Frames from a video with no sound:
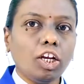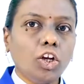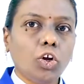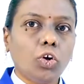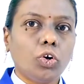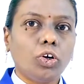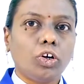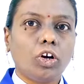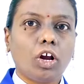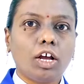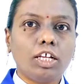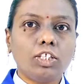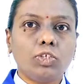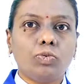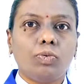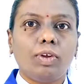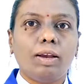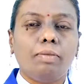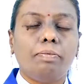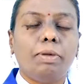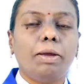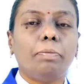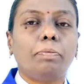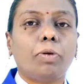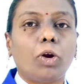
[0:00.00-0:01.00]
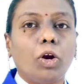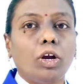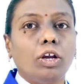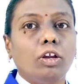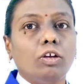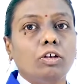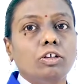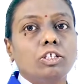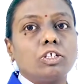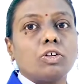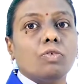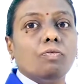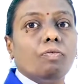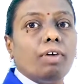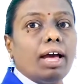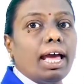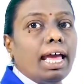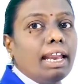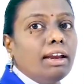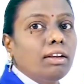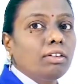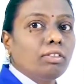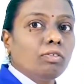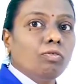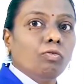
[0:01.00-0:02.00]
neutrons will be produced
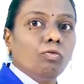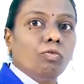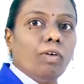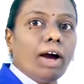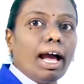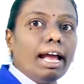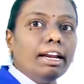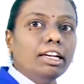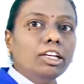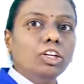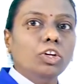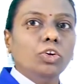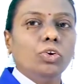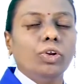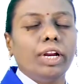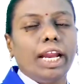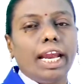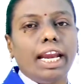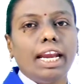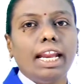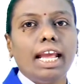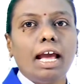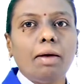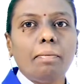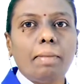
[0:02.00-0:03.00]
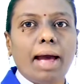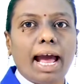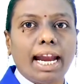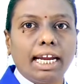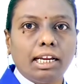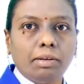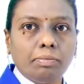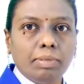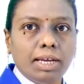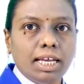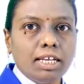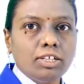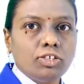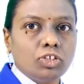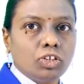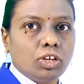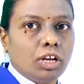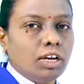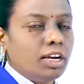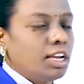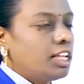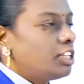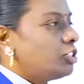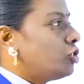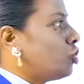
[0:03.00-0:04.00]
when one uranium atom is
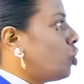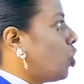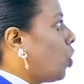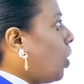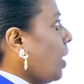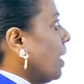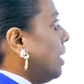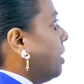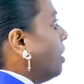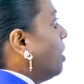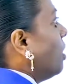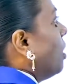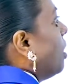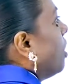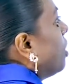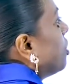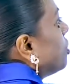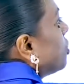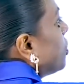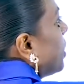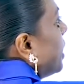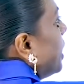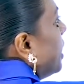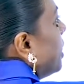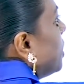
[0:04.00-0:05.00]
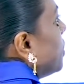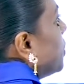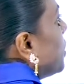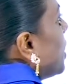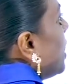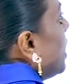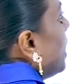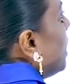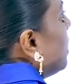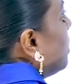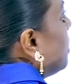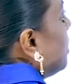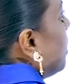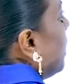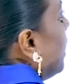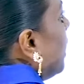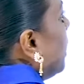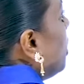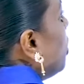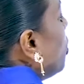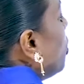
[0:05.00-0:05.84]
destroyed. So initially 3